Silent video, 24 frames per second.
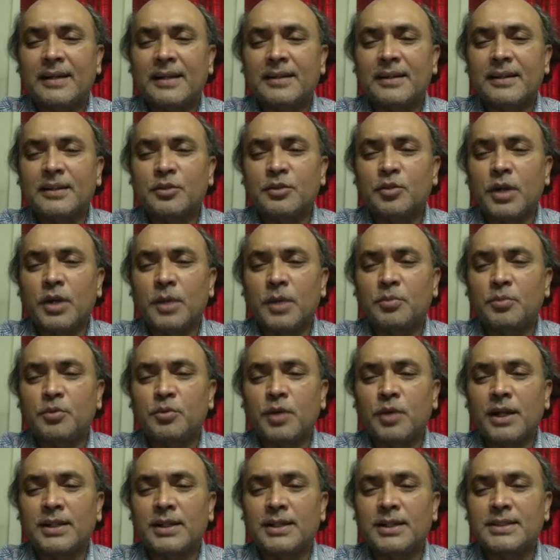you have to
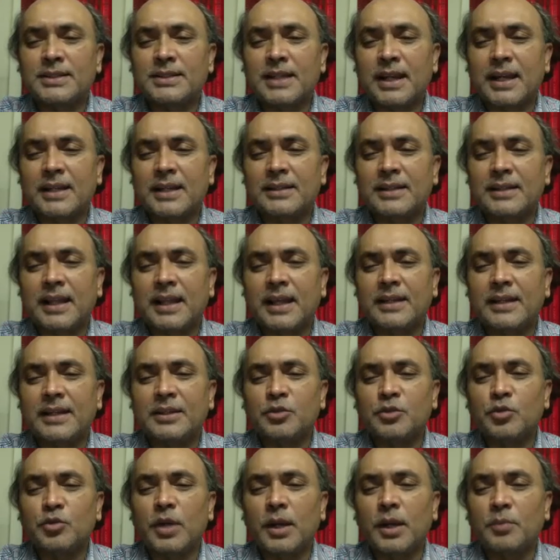understand that
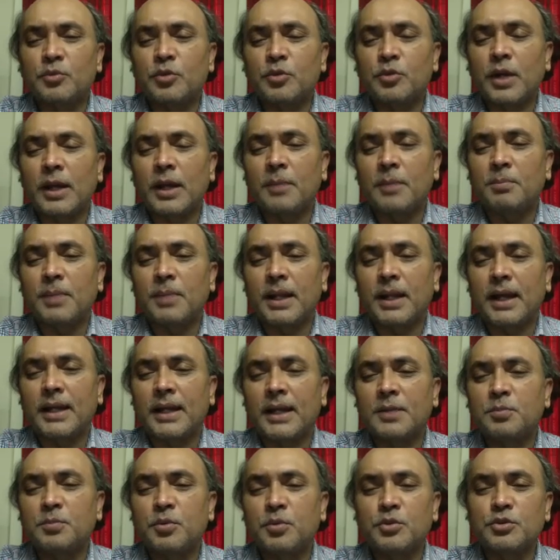you have to
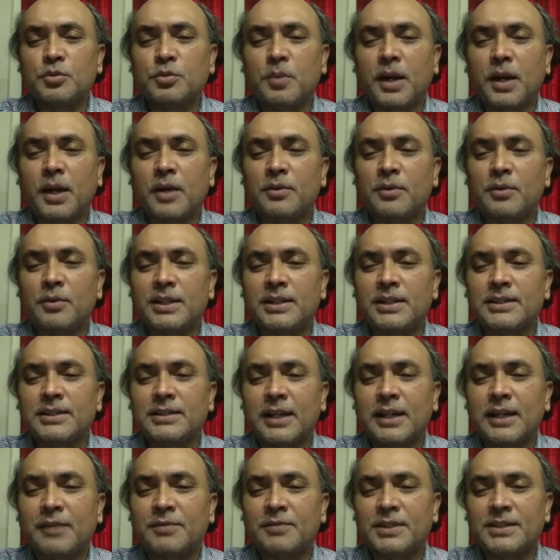apply postbiotics
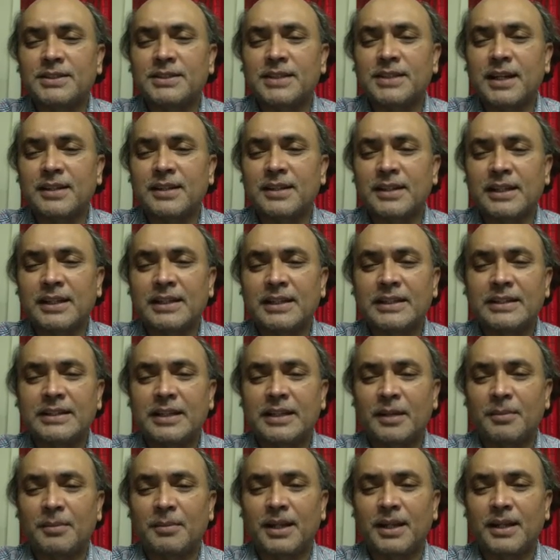after certain
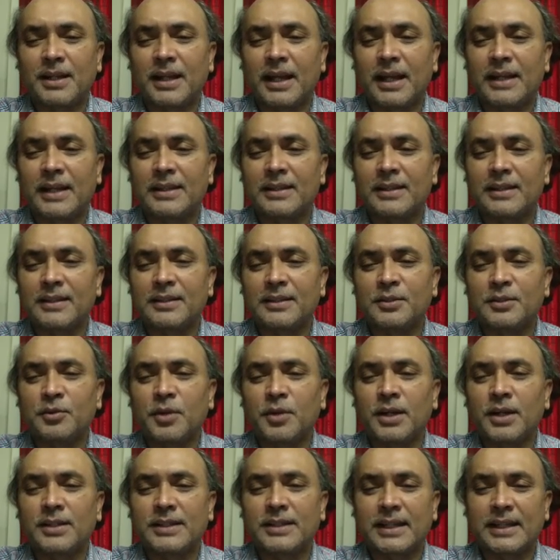interval, like you
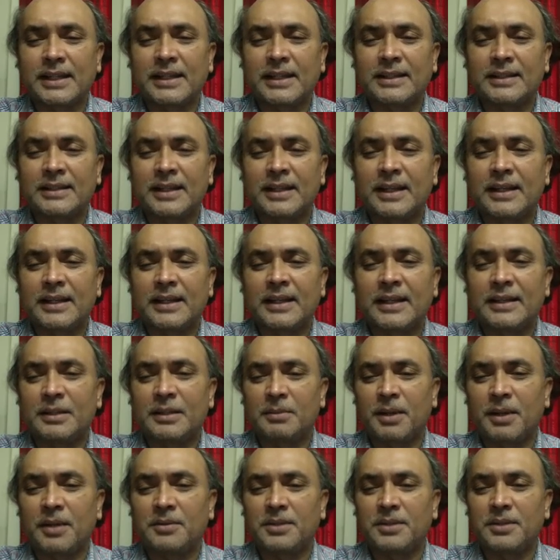are taking the
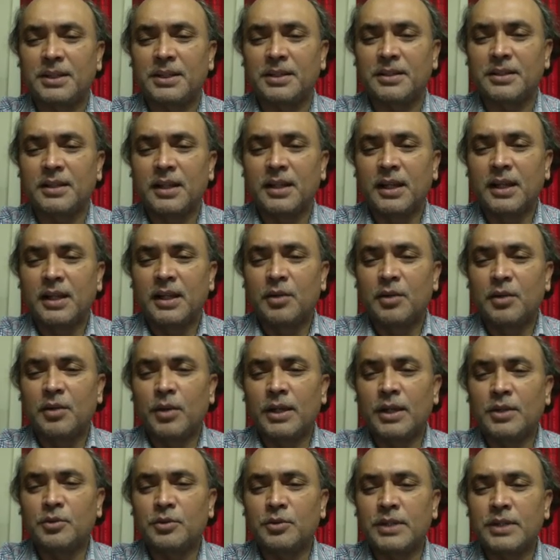antibiotic.
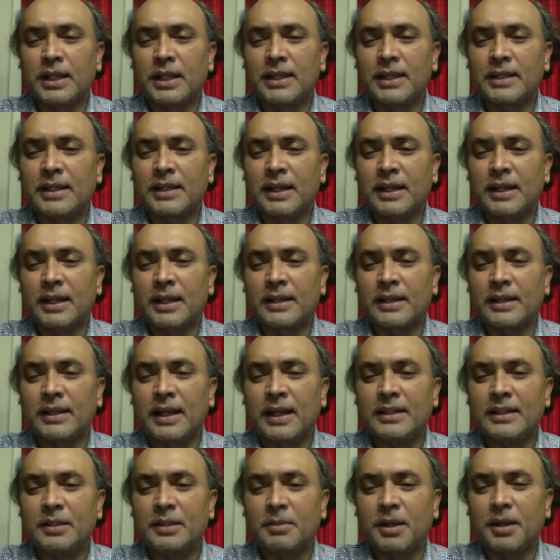When you take an
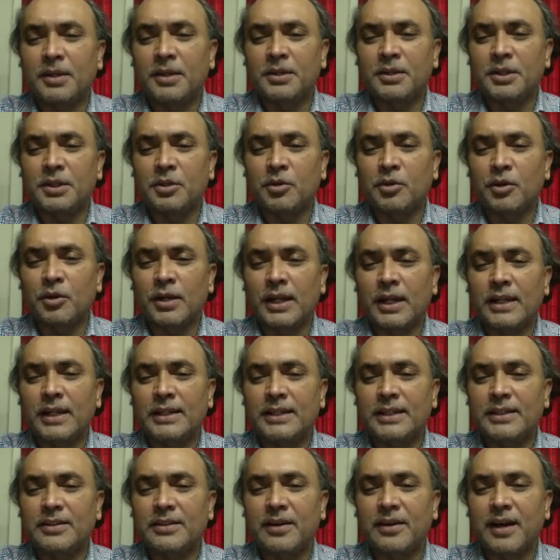antibiotic or
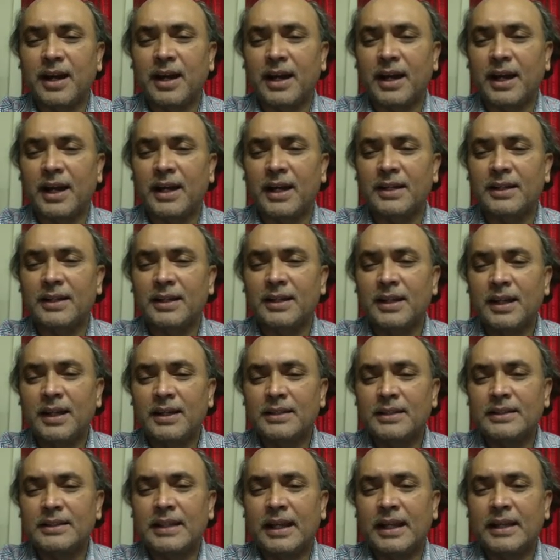any drug,
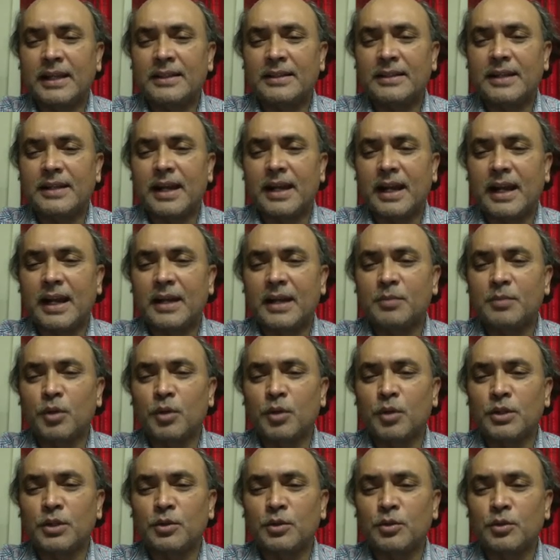then drug
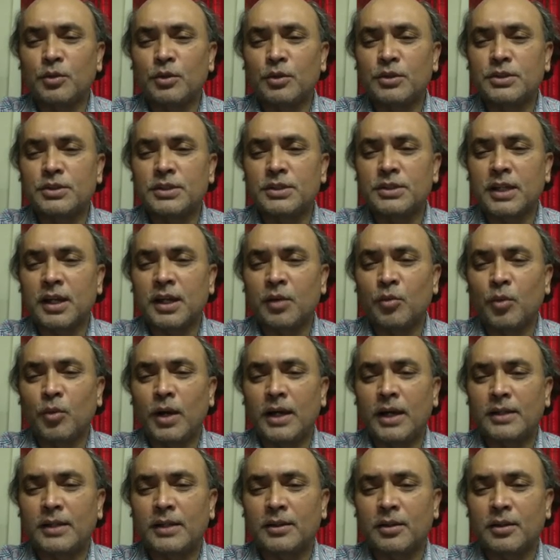molecules
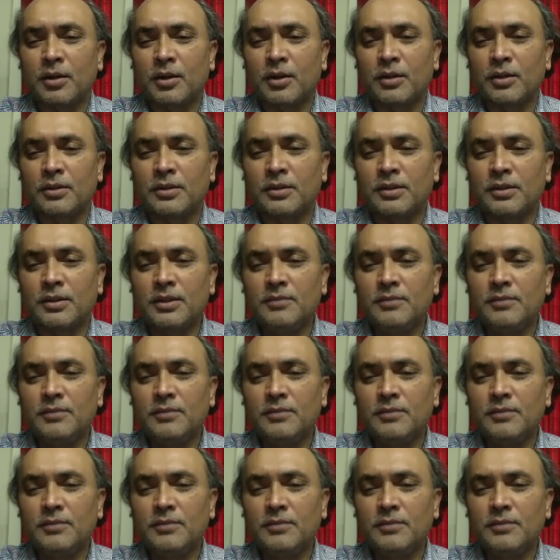work on